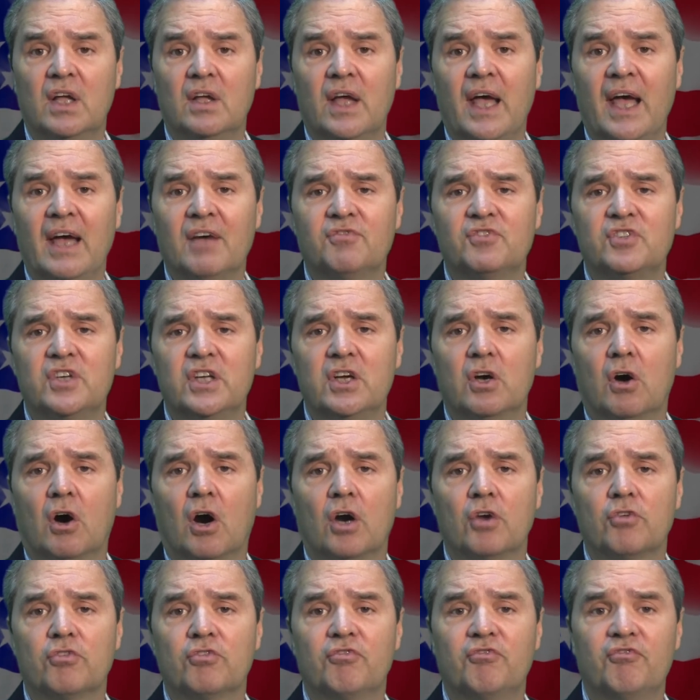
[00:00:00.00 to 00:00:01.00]

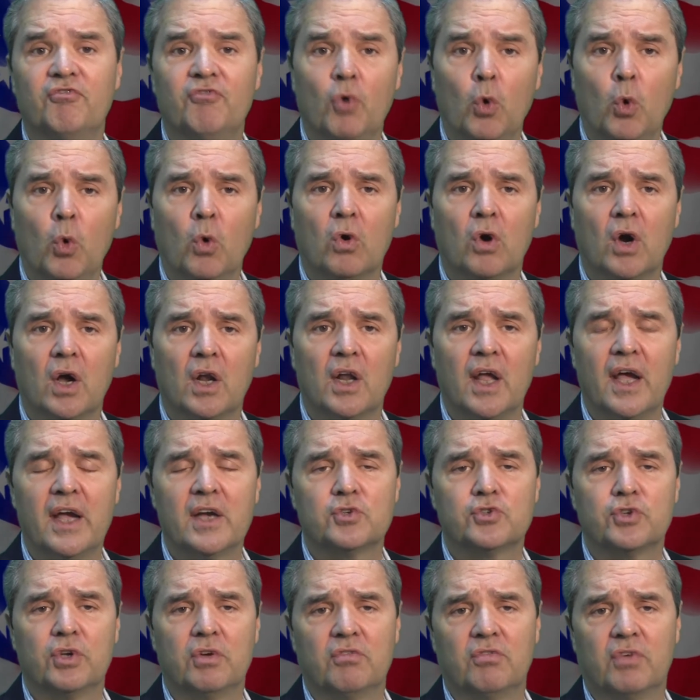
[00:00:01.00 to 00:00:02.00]
FDR's 4
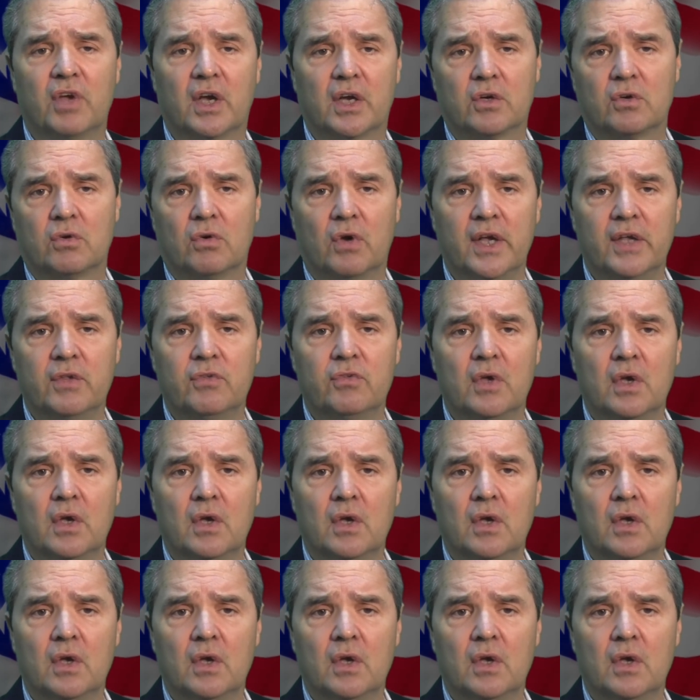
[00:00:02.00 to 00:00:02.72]
election victories,